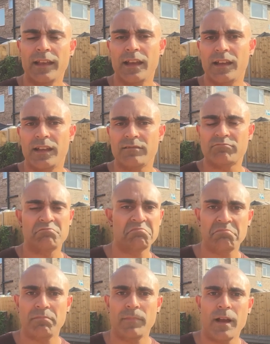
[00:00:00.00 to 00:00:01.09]
and
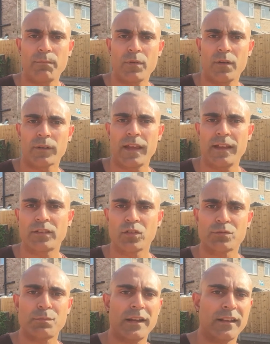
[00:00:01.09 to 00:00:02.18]
I'm not getting
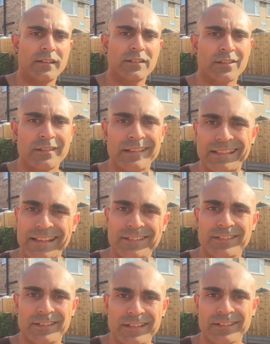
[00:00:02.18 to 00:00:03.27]
touched by it. So
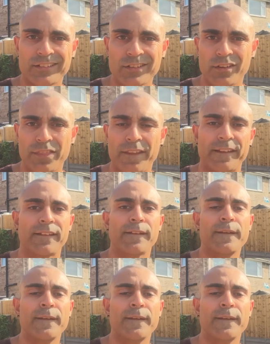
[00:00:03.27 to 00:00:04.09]
that's a good thing.